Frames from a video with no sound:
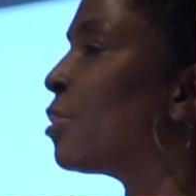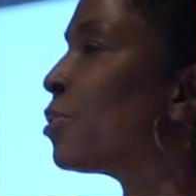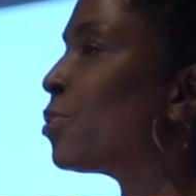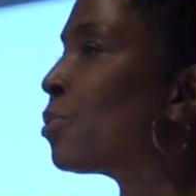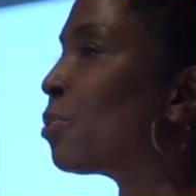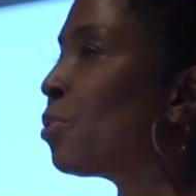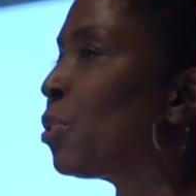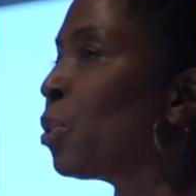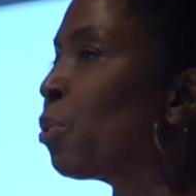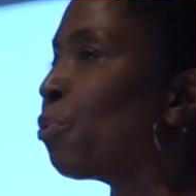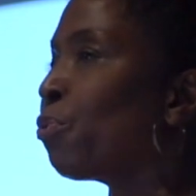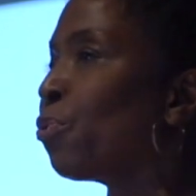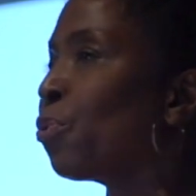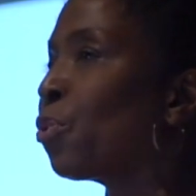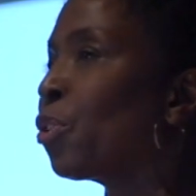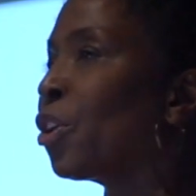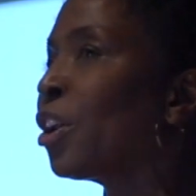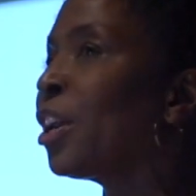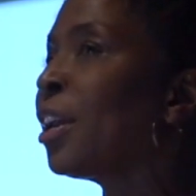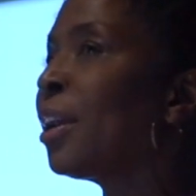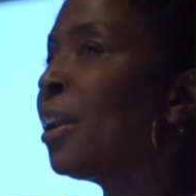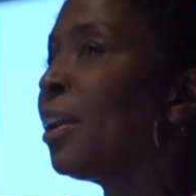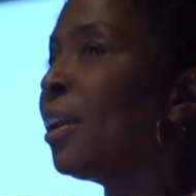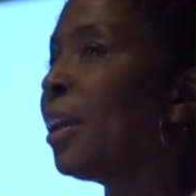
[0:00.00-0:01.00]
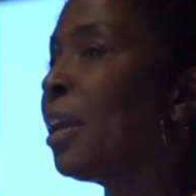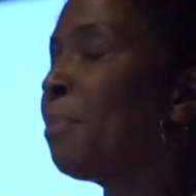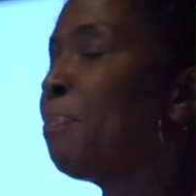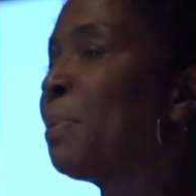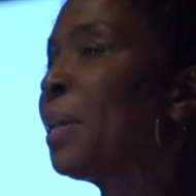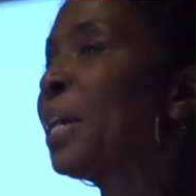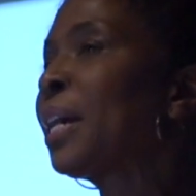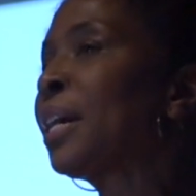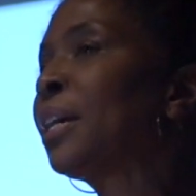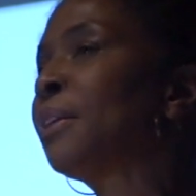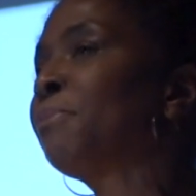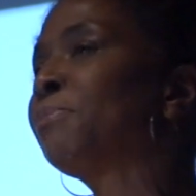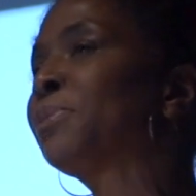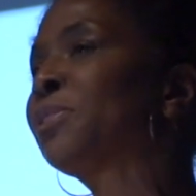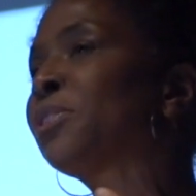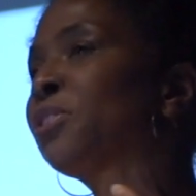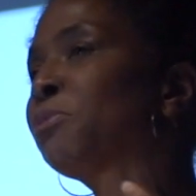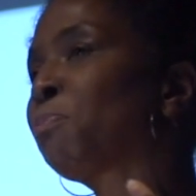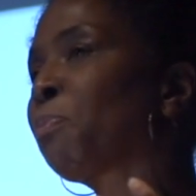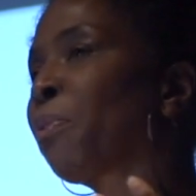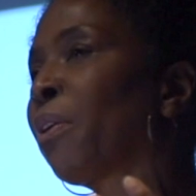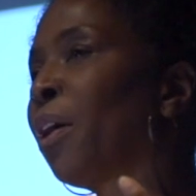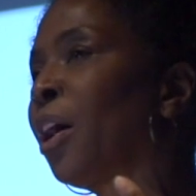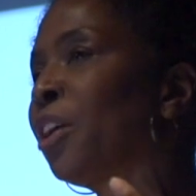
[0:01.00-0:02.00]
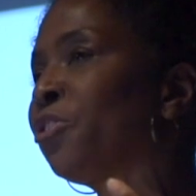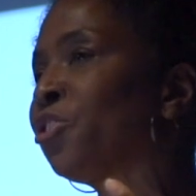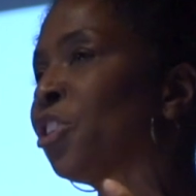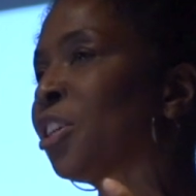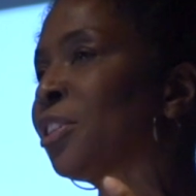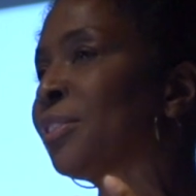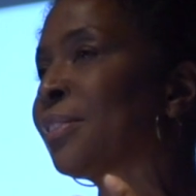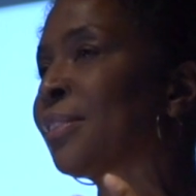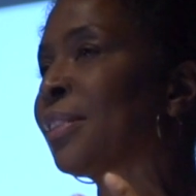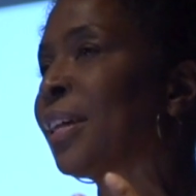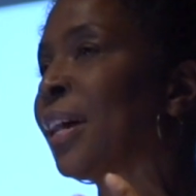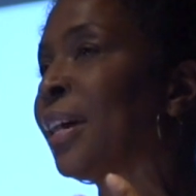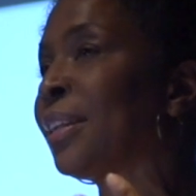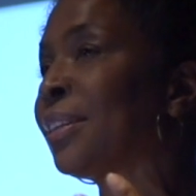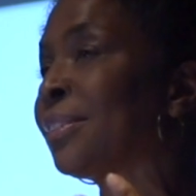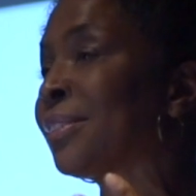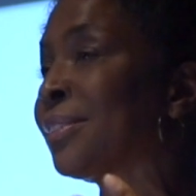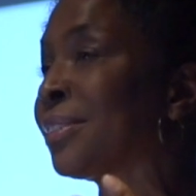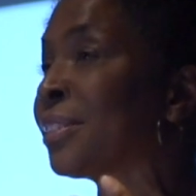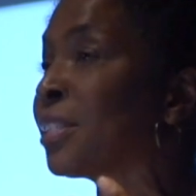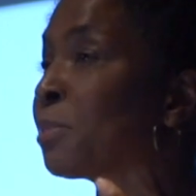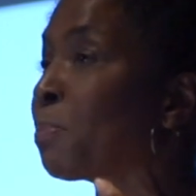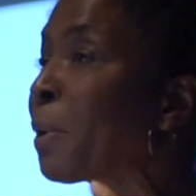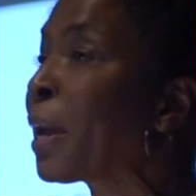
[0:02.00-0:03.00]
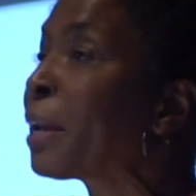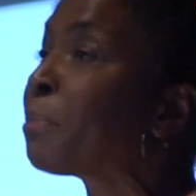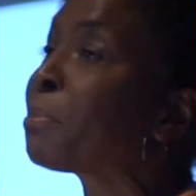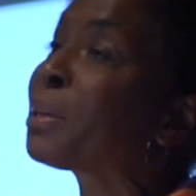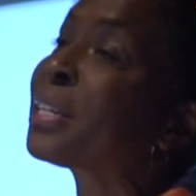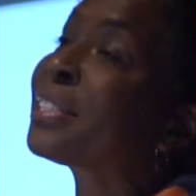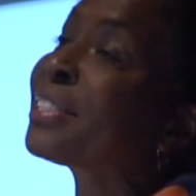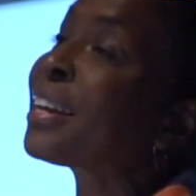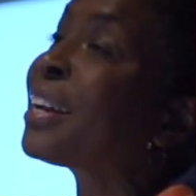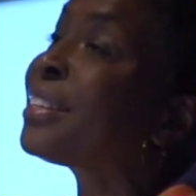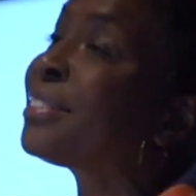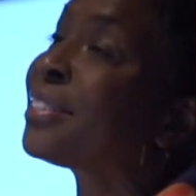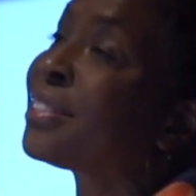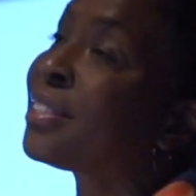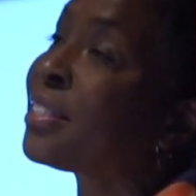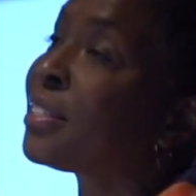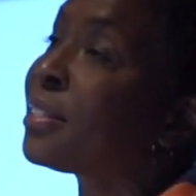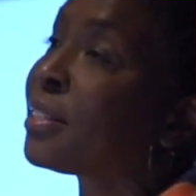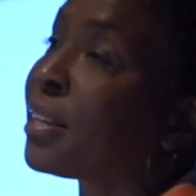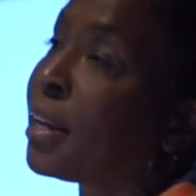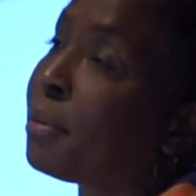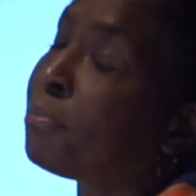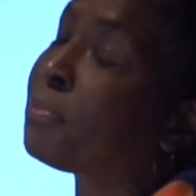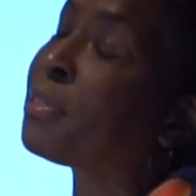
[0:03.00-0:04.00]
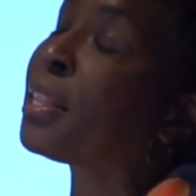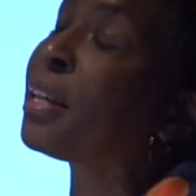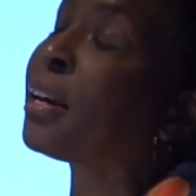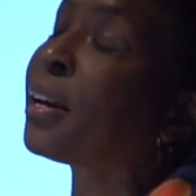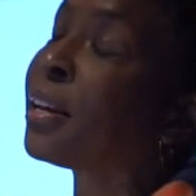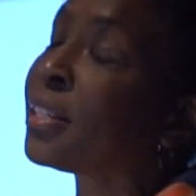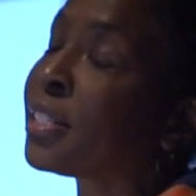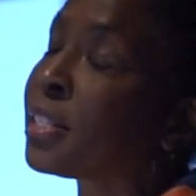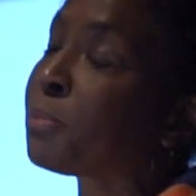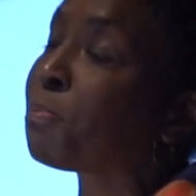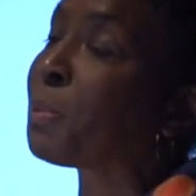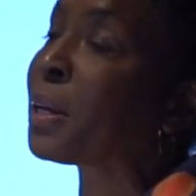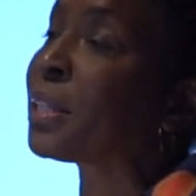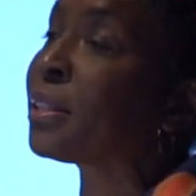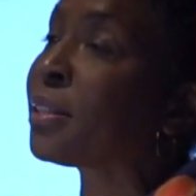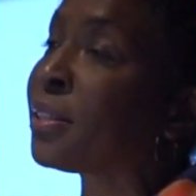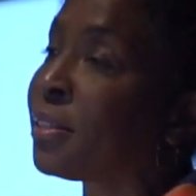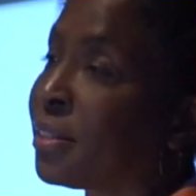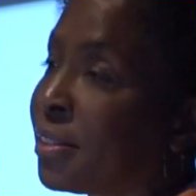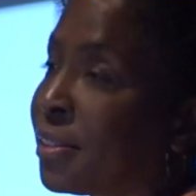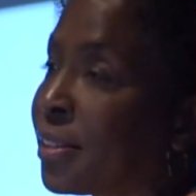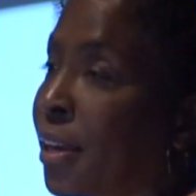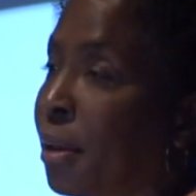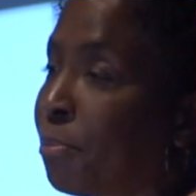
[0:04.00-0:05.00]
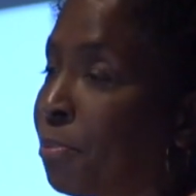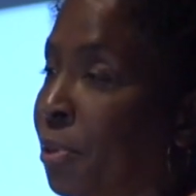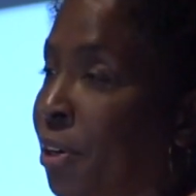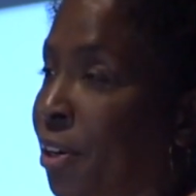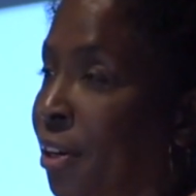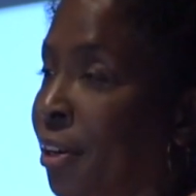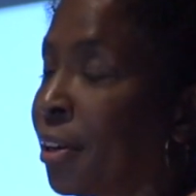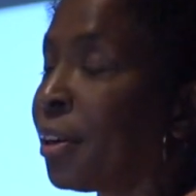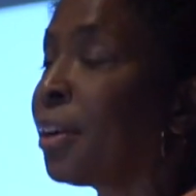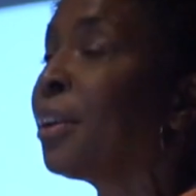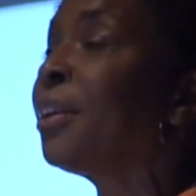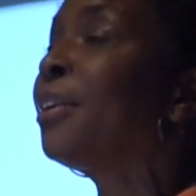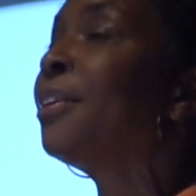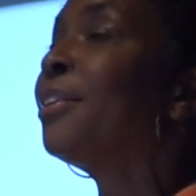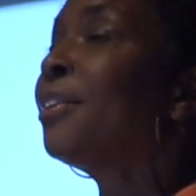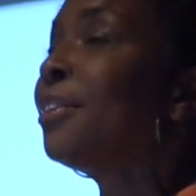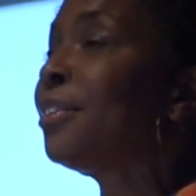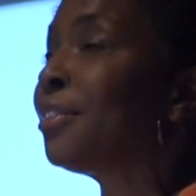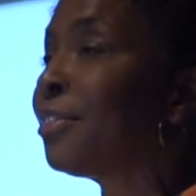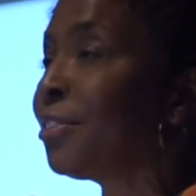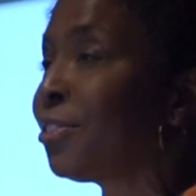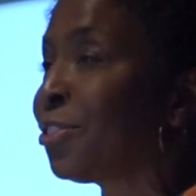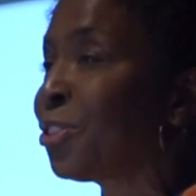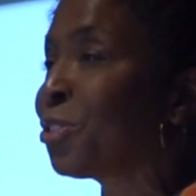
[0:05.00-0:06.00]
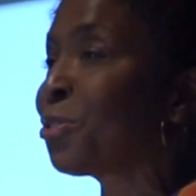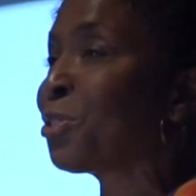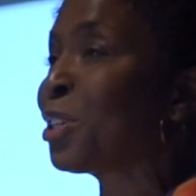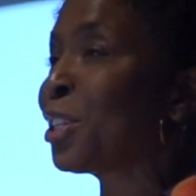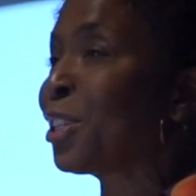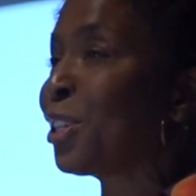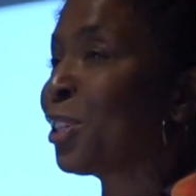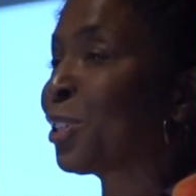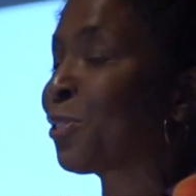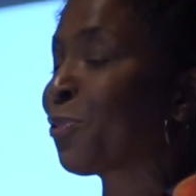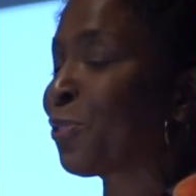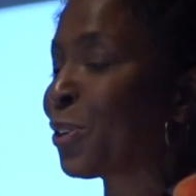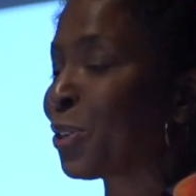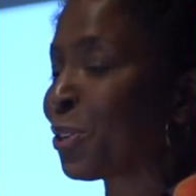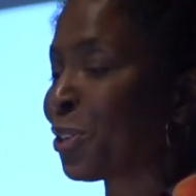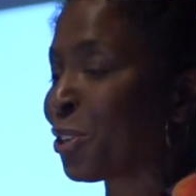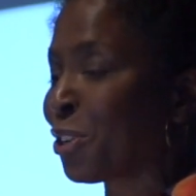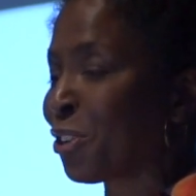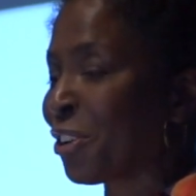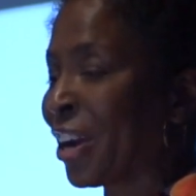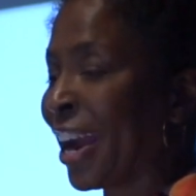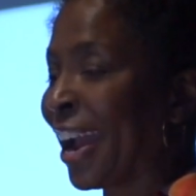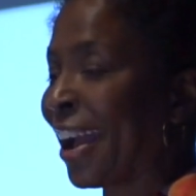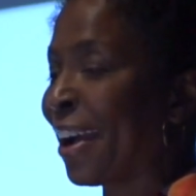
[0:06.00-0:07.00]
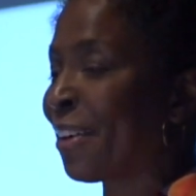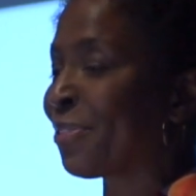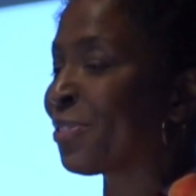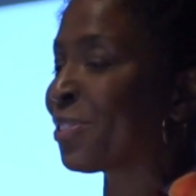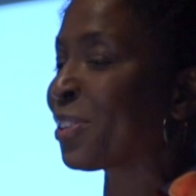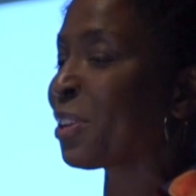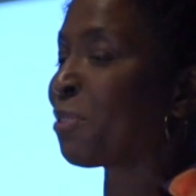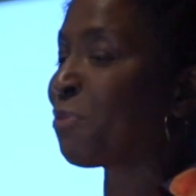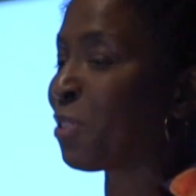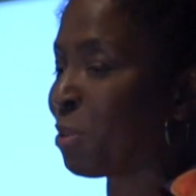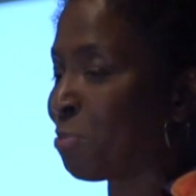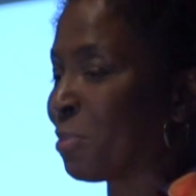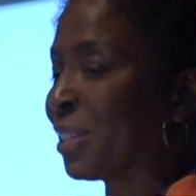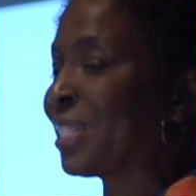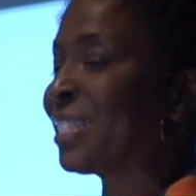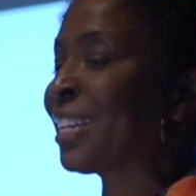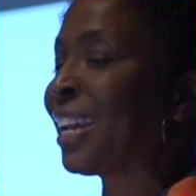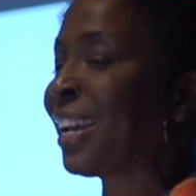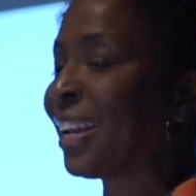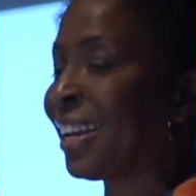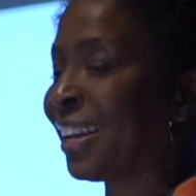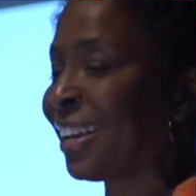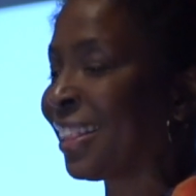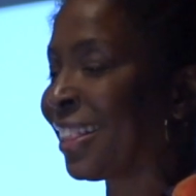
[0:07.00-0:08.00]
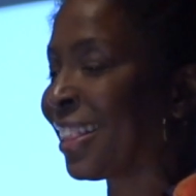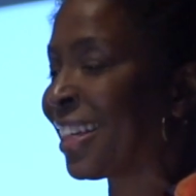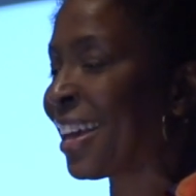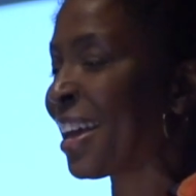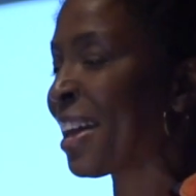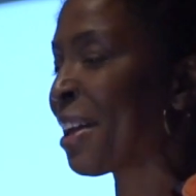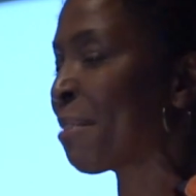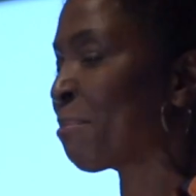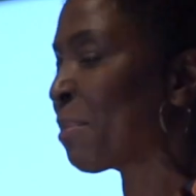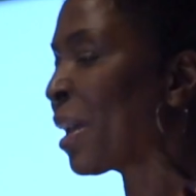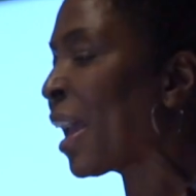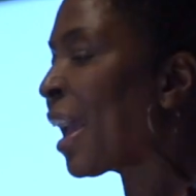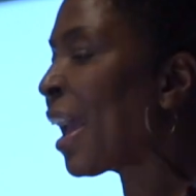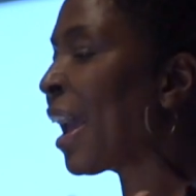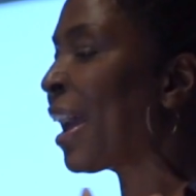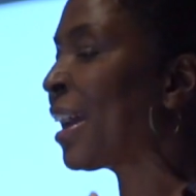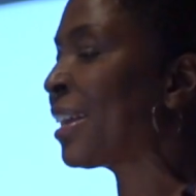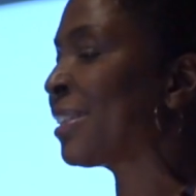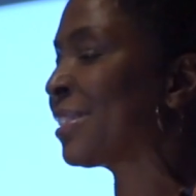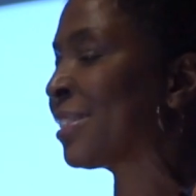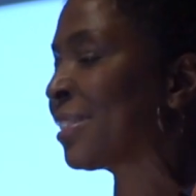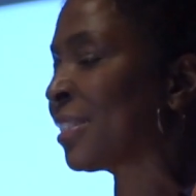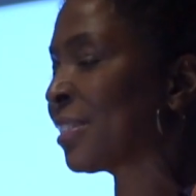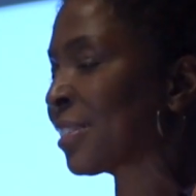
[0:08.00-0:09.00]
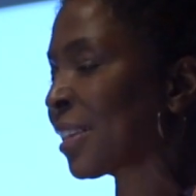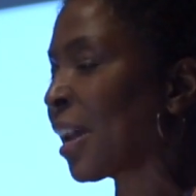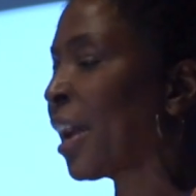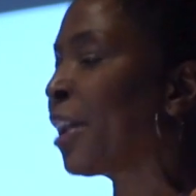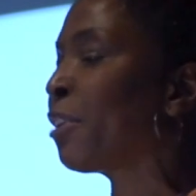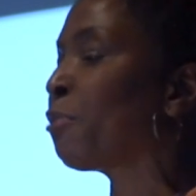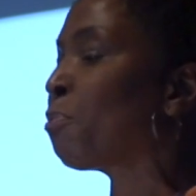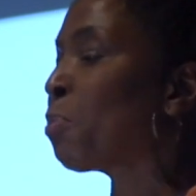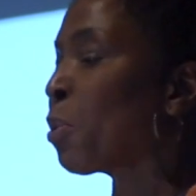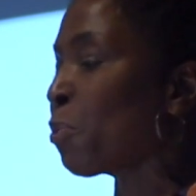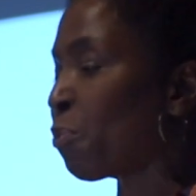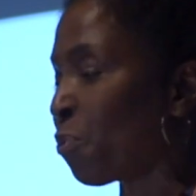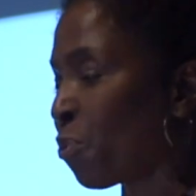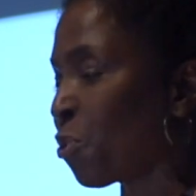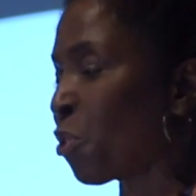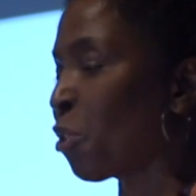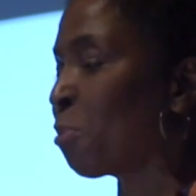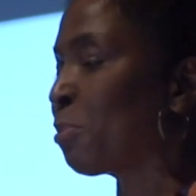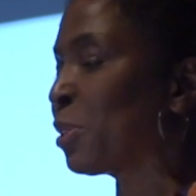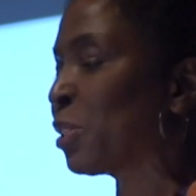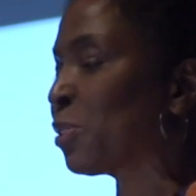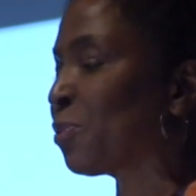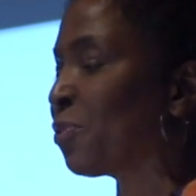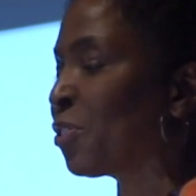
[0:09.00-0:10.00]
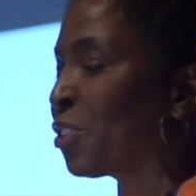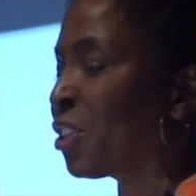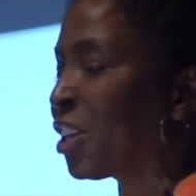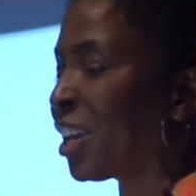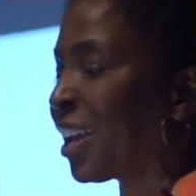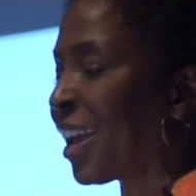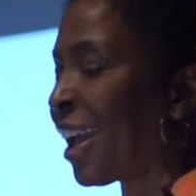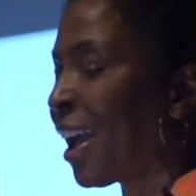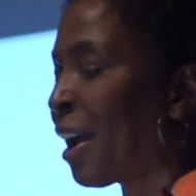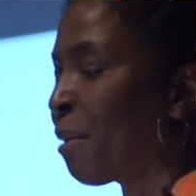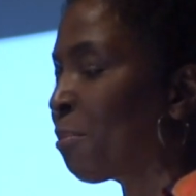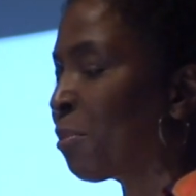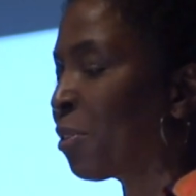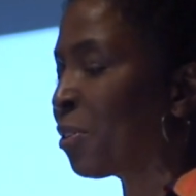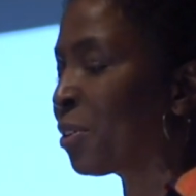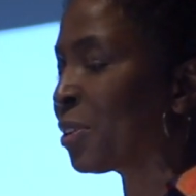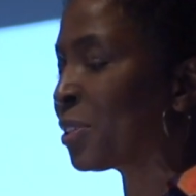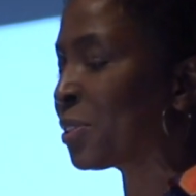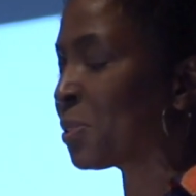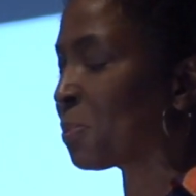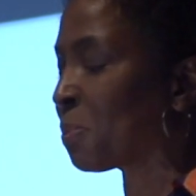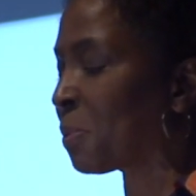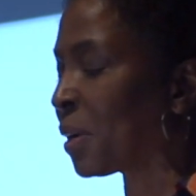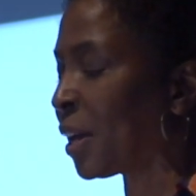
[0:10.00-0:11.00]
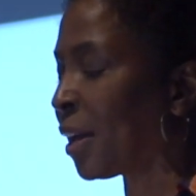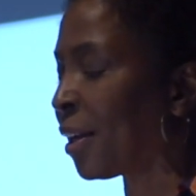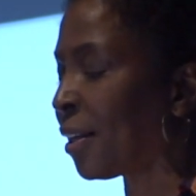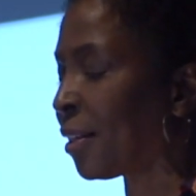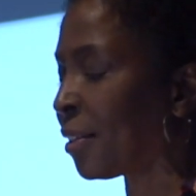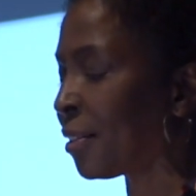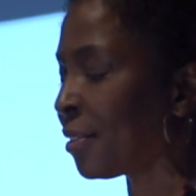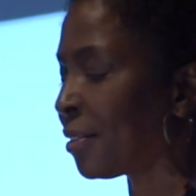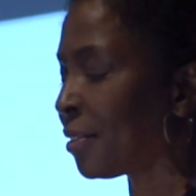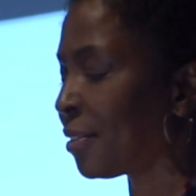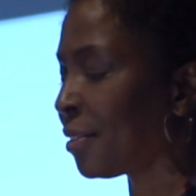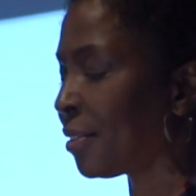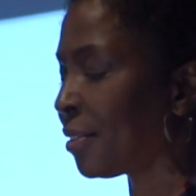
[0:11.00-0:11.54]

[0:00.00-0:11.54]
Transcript: So therefore, it becomes this project that is expanded, because I did the same thing. I spent the summer doing these photographs of imitating them as this kind of performance for the camera as well.